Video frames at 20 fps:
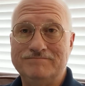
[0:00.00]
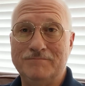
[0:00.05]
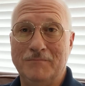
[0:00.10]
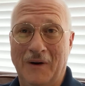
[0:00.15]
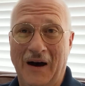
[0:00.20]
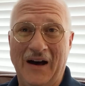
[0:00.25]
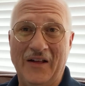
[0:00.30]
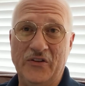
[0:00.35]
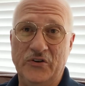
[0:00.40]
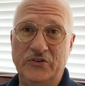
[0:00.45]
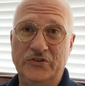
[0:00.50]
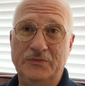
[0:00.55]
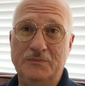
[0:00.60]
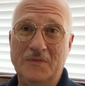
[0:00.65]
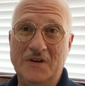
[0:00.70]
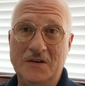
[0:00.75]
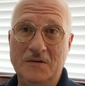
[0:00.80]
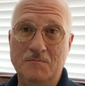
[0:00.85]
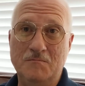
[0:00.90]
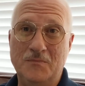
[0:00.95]
bothers
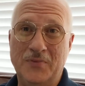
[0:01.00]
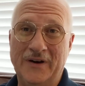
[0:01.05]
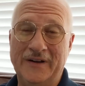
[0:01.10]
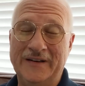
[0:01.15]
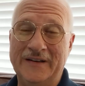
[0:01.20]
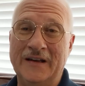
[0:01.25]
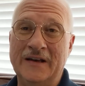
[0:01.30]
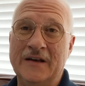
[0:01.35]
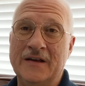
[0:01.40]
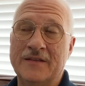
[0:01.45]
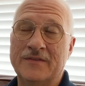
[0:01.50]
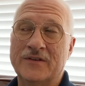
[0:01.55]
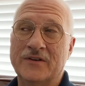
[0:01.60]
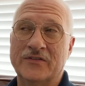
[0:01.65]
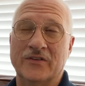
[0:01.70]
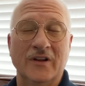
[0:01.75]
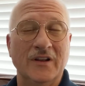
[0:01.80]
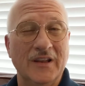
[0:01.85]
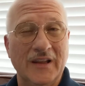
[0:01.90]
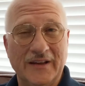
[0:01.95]
me. But
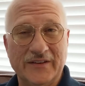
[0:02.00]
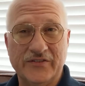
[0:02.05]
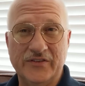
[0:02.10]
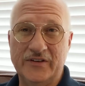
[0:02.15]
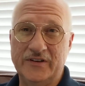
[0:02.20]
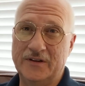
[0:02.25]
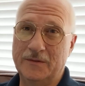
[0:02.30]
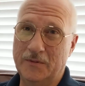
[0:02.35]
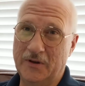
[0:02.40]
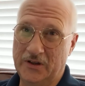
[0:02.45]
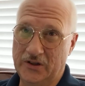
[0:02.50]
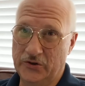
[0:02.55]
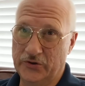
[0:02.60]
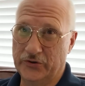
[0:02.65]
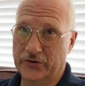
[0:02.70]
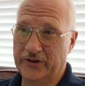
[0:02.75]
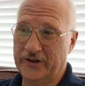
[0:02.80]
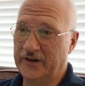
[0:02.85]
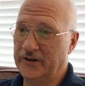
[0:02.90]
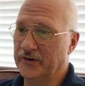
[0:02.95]
there's a lesson to be
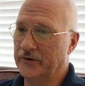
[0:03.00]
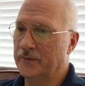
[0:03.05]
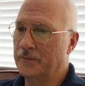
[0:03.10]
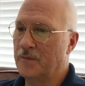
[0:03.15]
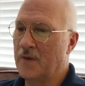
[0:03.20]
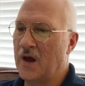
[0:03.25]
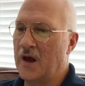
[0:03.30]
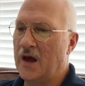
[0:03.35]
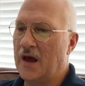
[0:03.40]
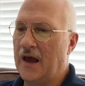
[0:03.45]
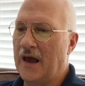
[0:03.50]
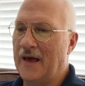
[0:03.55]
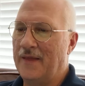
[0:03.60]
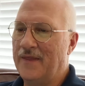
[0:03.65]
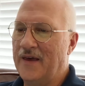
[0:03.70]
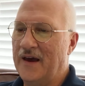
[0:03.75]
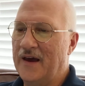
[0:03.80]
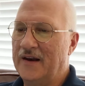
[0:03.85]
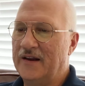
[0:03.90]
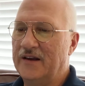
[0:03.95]
learned here.
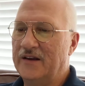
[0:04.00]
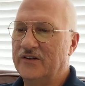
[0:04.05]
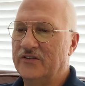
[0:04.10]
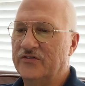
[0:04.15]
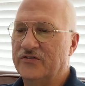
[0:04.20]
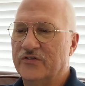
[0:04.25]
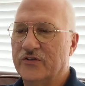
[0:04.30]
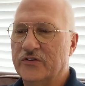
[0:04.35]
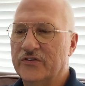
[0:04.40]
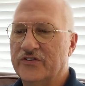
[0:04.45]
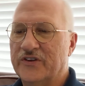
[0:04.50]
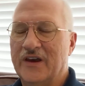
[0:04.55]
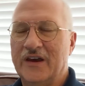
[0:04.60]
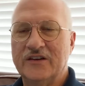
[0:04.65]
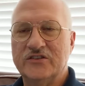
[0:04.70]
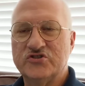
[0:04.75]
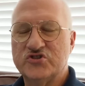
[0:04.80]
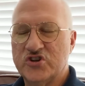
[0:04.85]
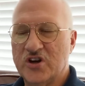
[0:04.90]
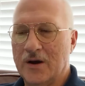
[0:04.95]
And that is 1
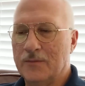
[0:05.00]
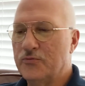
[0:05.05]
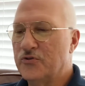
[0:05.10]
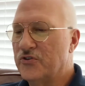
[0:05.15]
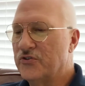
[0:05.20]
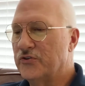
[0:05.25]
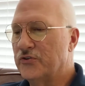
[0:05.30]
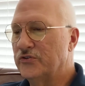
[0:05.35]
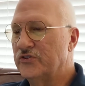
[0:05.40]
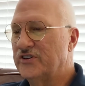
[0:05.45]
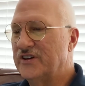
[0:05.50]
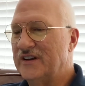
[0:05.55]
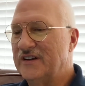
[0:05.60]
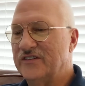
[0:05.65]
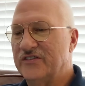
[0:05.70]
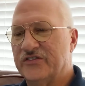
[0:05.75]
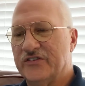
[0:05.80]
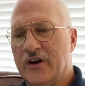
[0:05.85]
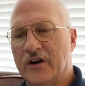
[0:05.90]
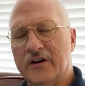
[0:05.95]
Kings chapter
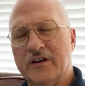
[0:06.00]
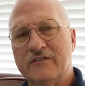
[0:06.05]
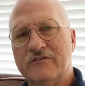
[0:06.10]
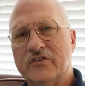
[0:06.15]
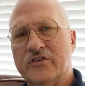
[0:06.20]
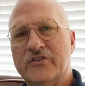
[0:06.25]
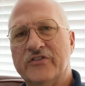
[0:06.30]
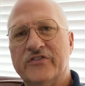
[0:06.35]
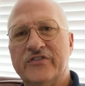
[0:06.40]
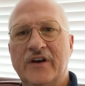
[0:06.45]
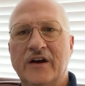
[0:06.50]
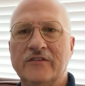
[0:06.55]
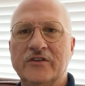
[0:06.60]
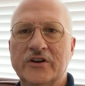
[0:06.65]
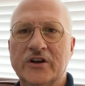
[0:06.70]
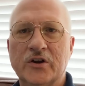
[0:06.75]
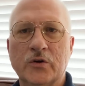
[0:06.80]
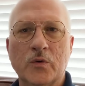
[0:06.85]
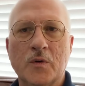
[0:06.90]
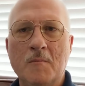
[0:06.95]
13, starting verse
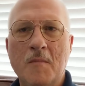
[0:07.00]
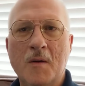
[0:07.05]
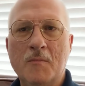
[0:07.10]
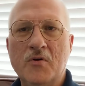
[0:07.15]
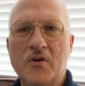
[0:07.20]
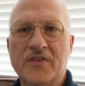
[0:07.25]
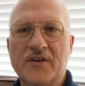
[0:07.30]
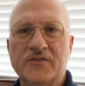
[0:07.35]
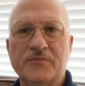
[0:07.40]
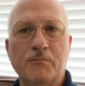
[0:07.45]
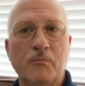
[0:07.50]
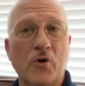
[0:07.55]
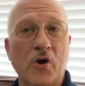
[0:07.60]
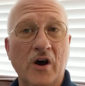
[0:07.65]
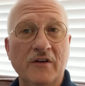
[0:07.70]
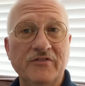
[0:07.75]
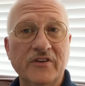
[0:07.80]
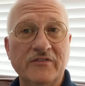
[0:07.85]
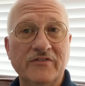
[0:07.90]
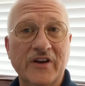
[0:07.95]
7. You remember this
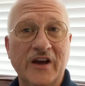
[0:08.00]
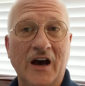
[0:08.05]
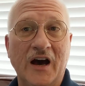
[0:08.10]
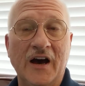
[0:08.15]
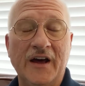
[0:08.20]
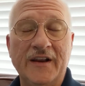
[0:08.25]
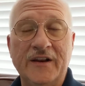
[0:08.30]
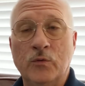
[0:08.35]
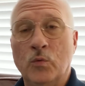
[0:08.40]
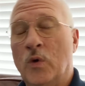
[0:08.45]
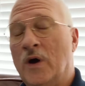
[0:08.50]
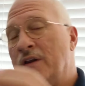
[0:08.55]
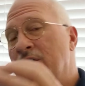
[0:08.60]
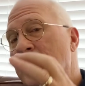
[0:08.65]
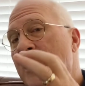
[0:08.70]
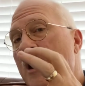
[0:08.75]
prophet of God had, went,